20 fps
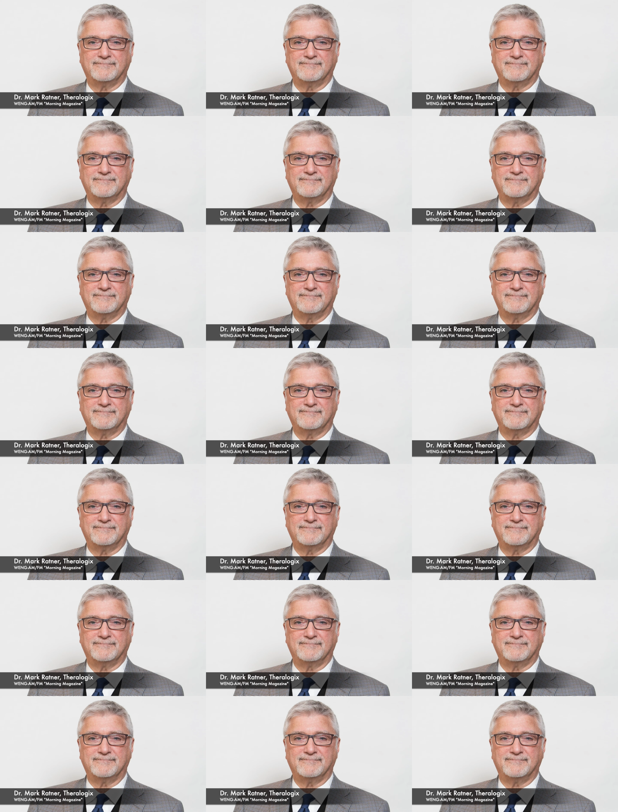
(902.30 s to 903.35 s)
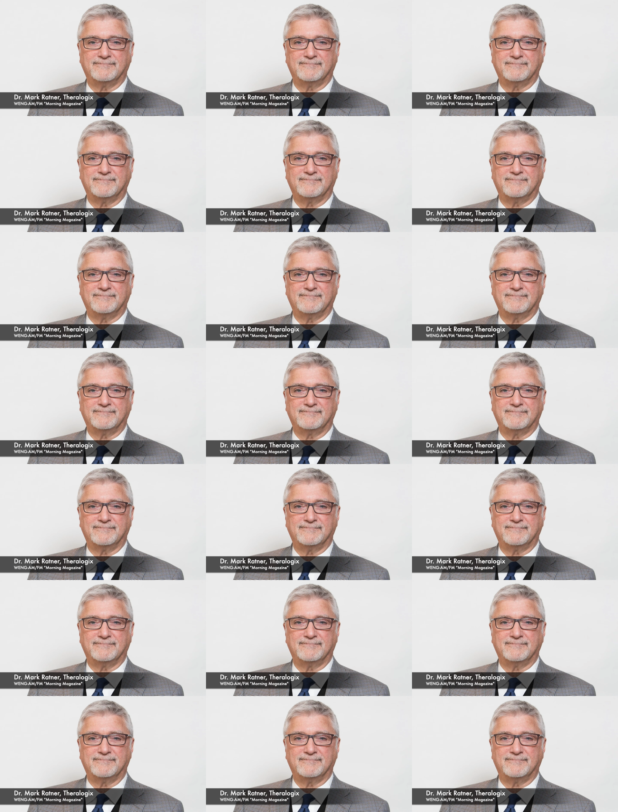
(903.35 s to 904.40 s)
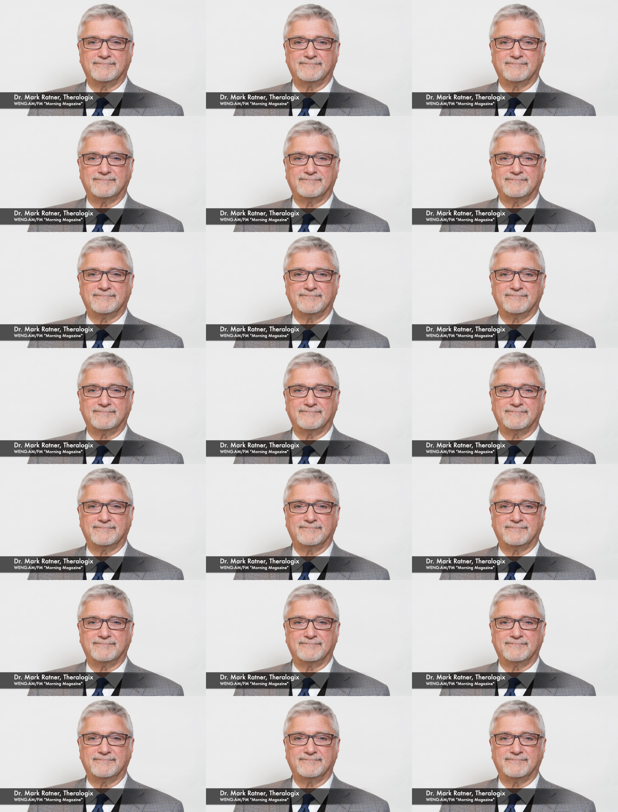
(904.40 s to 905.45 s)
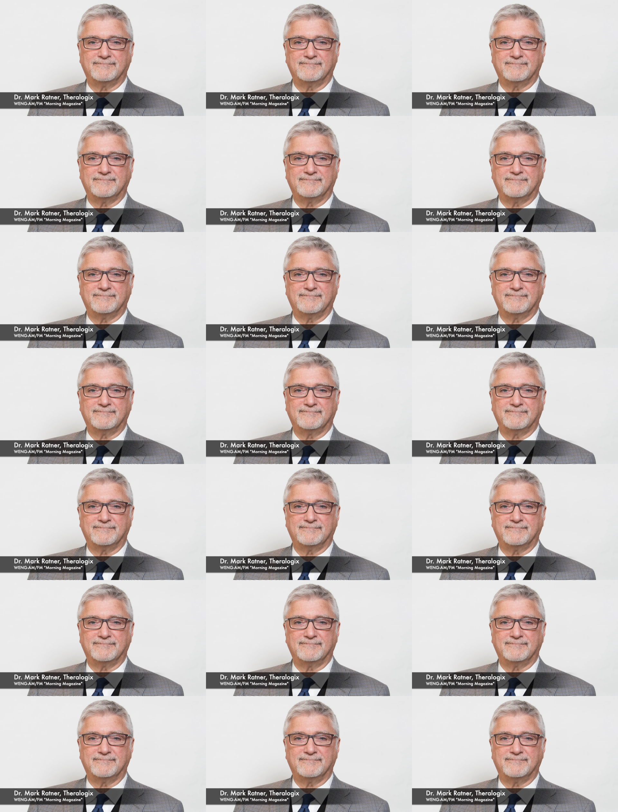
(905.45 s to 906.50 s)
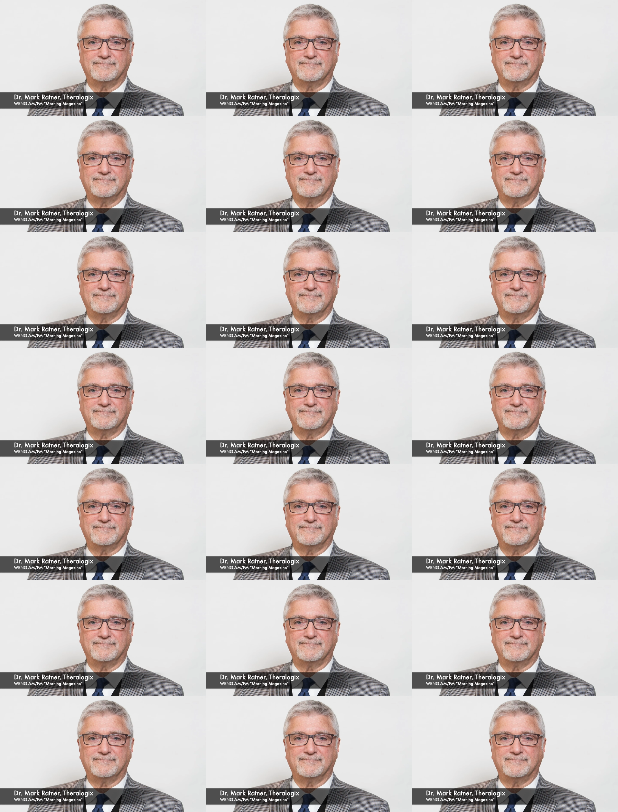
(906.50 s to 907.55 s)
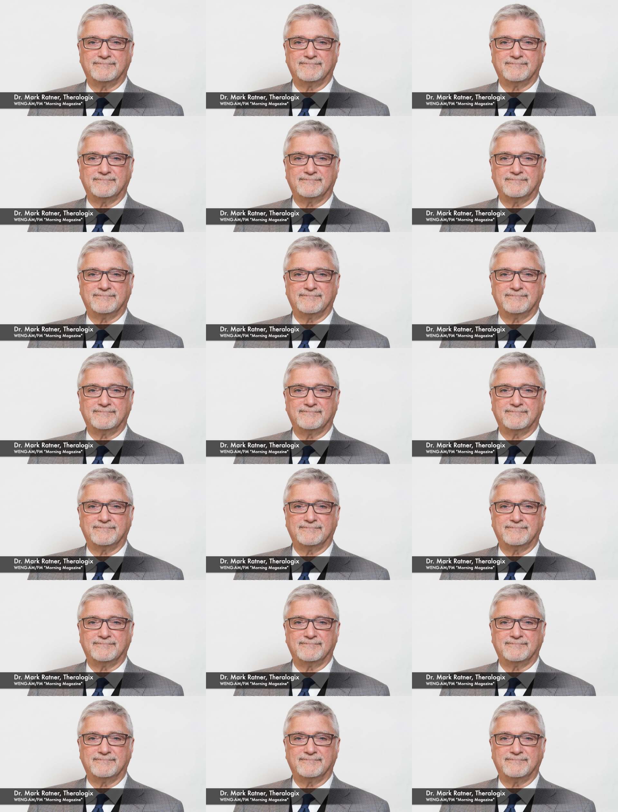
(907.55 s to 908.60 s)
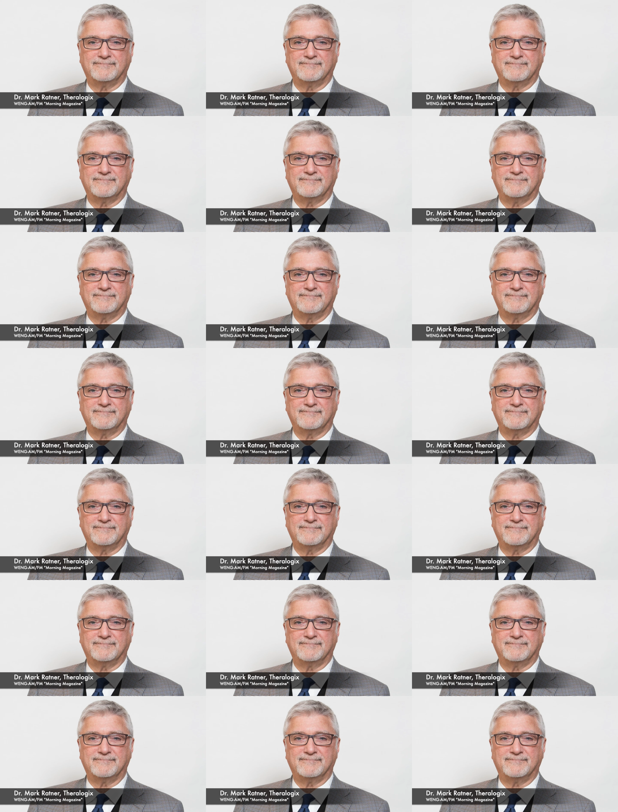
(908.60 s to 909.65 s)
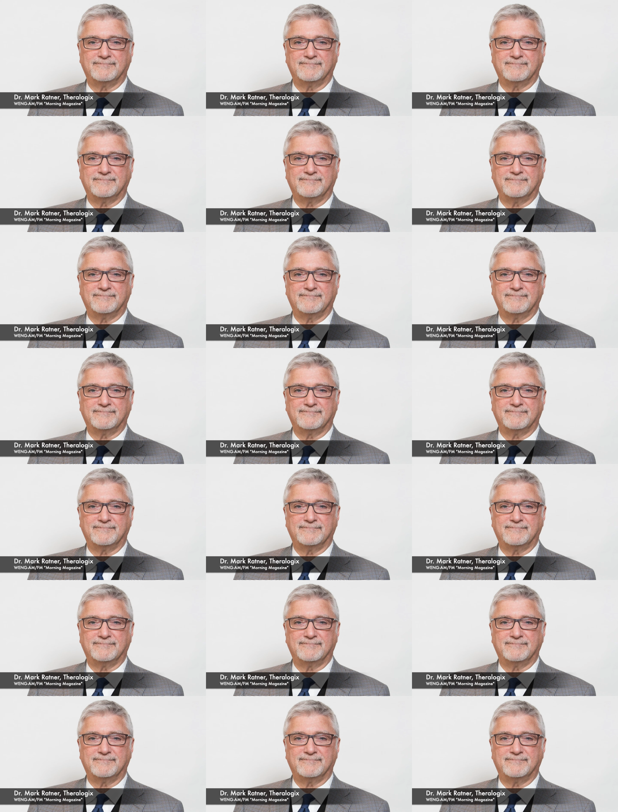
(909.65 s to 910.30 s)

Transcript: This is a still picture; no speech is visible.